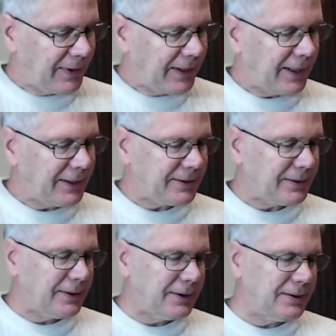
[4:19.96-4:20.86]
that's
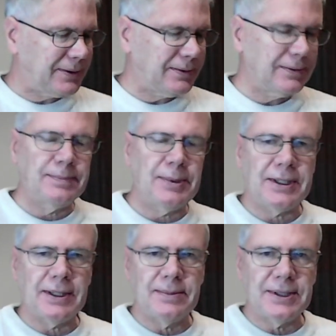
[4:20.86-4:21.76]
going to
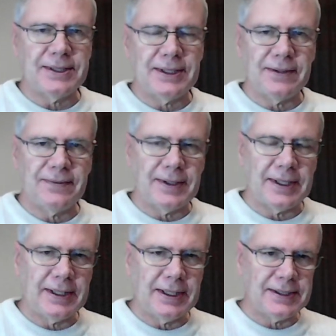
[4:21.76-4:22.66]
become
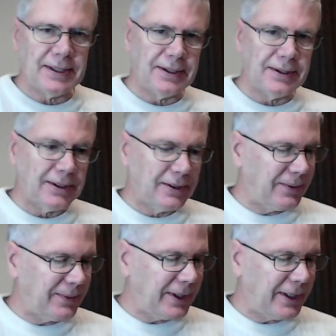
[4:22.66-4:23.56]
insignificant, essentially go
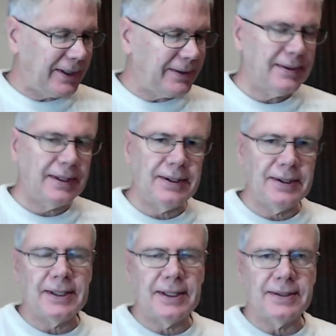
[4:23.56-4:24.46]
away. Then you
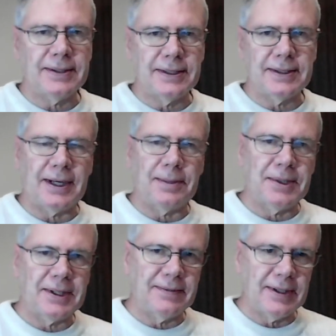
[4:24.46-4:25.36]
get into the
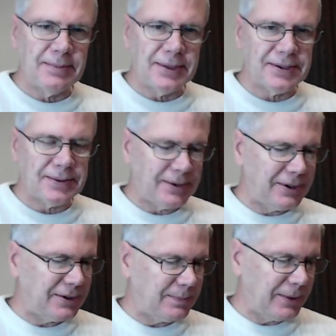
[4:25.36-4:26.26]
topic of limits, which
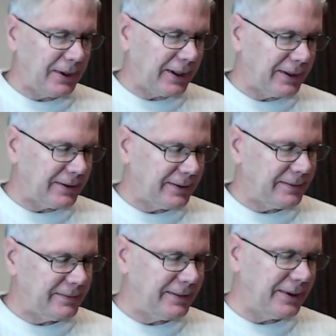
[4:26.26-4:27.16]
is beyond
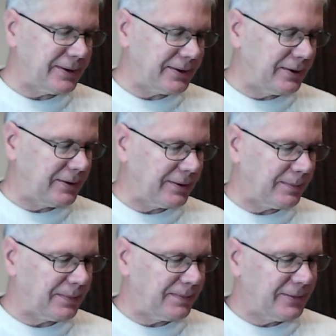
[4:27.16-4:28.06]
this short
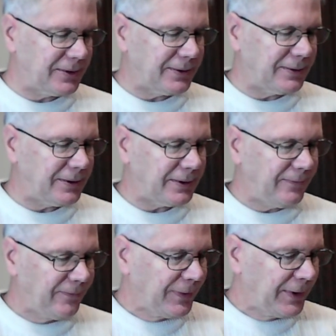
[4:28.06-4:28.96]
solution.